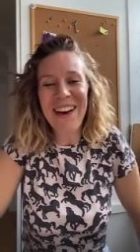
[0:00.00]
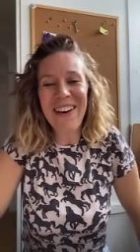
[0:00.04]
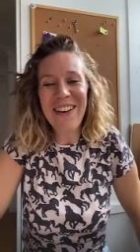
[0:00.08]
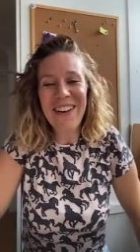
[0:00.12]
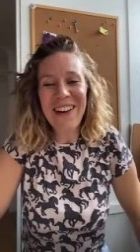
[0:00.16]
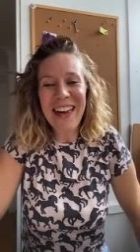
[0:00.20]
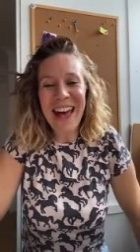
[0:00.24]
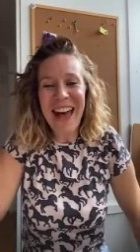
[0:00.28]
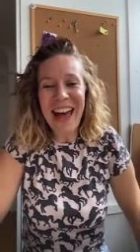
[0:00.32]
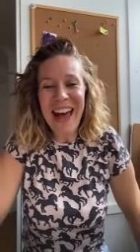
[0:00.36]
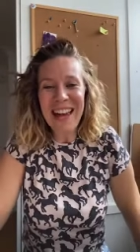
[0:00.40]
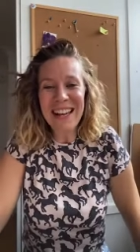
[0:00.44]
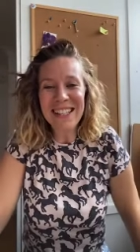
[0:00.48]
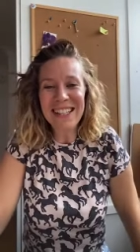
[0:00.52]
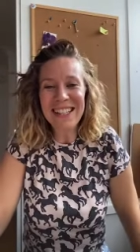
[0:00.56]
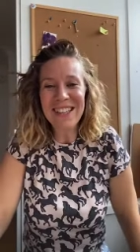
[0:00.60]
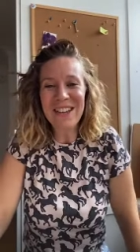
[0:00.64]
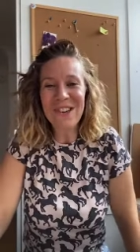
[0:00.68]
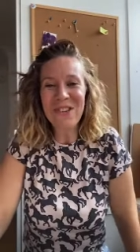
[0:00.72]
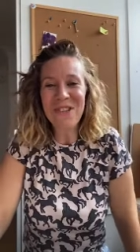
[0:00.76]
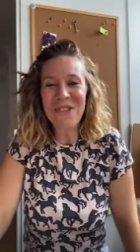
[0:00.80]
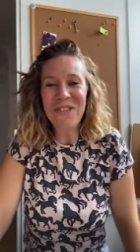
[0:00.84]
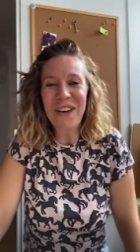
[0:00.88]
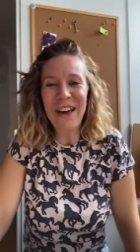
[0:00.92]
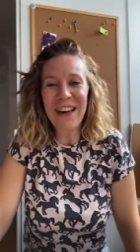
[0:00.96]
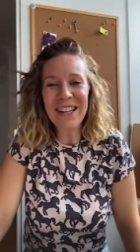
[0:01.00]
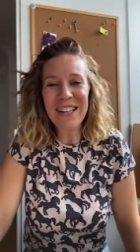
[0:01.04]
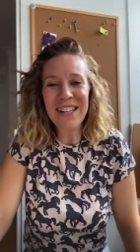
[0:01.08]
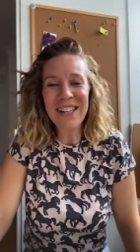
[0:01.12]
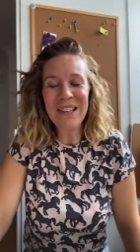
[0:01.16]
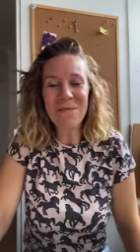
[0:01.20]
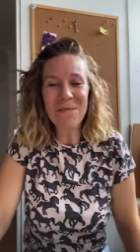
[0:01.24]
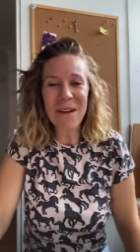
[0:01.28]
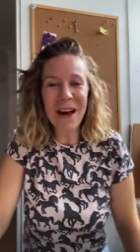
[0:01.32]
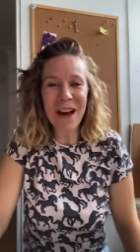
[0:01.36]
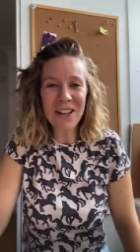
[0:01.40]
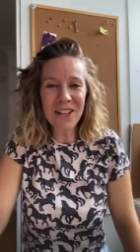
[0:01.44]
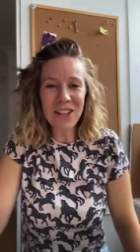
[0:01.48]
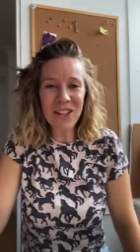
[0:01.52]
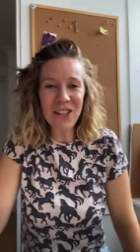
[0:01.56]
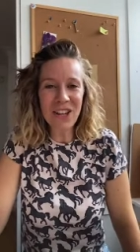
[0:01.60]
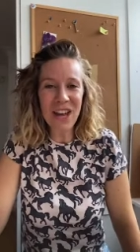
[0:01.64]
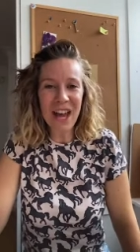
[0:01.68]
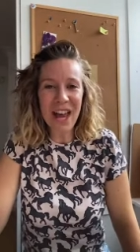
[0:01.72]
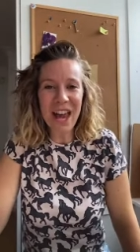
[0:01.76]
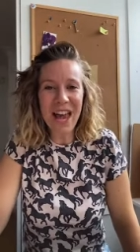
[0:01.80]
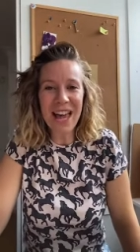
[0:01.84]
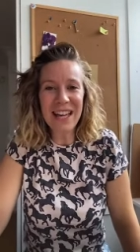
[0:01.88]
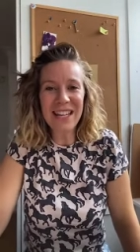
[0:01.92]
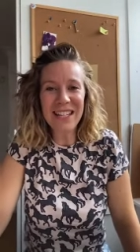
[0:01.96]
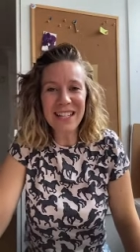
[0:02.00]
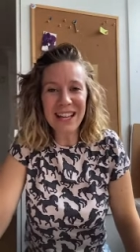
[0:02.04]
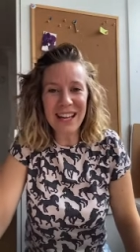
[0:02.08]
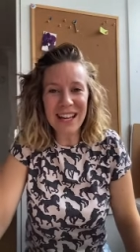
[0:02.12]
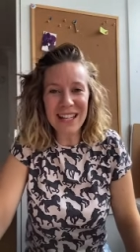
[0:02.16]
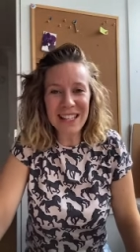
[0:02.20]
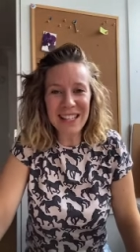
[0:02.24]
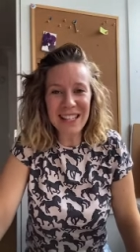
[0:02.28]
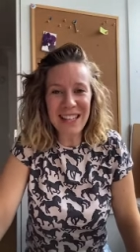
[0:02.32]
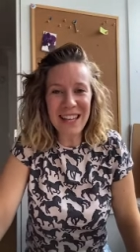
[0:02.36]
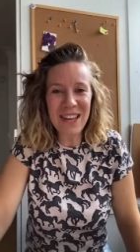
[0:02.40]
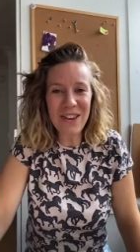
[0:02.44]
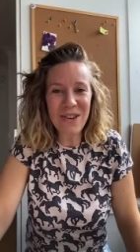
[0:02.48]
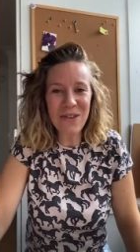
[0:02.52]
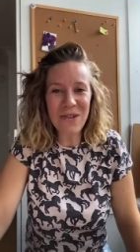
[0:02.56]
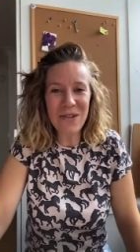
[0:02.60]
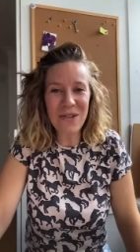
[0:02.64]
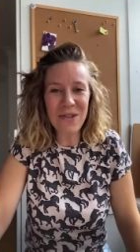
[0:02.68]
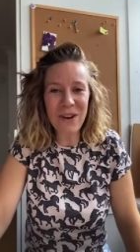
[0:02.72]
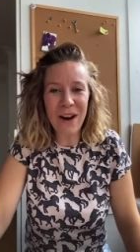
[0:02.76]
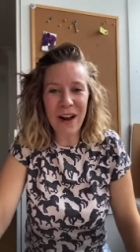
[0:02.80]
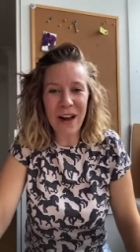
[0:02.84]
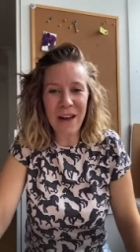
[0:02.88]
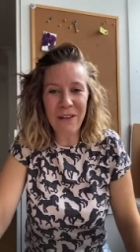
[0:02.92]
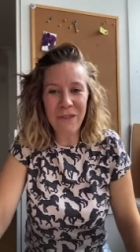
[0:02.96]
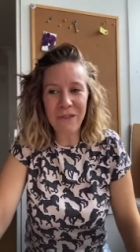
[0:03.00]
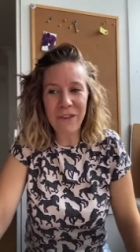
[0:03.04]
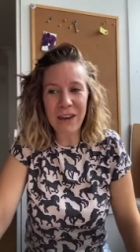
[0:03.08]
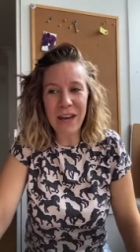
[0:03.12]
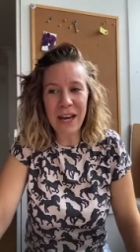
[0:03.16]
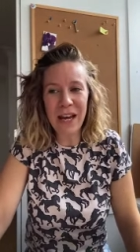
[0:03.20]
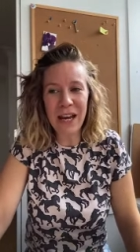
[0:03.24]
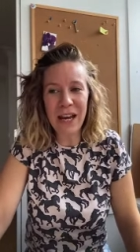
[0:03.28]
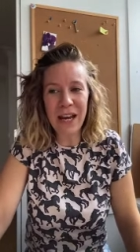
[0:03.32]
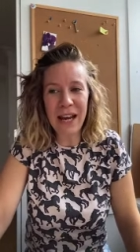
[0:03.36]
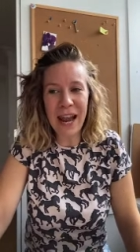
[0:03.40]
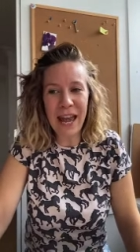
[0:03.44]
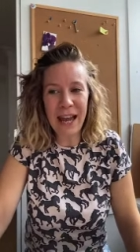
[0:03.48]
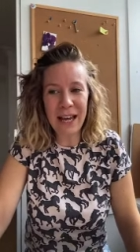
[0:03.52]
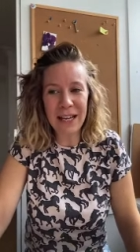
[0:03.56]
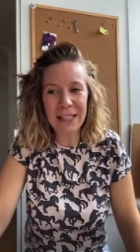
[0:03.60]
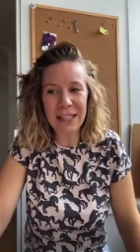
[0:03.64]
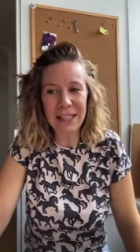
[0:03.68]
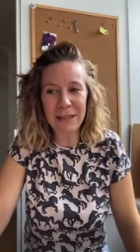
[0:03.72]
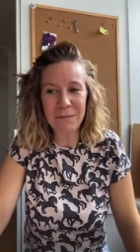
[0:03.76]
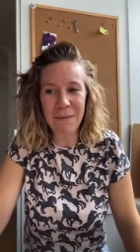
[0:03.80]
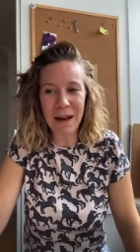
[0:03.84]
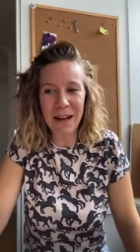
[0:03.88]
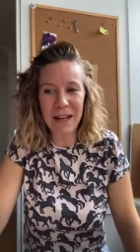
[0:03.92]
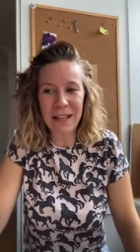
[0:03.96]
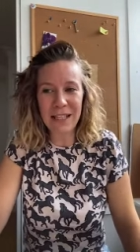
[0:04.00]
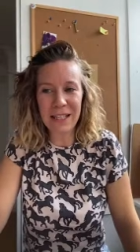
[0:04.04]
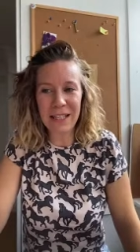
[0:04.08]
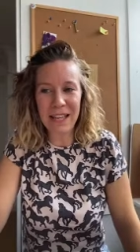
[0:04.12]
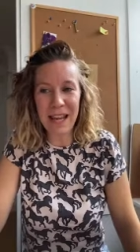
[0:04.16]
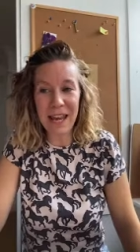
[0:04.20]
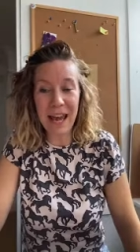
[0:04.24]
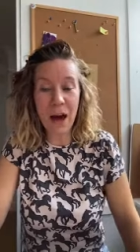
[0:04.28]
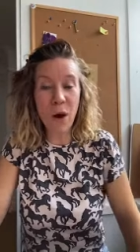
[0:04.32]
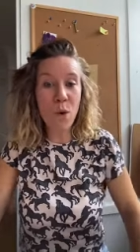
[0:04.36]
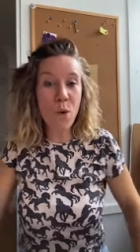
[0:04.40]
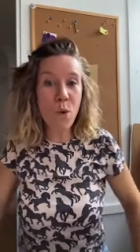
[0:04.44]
Okay, so thanks so much, and I'll see you, I think, next Monday.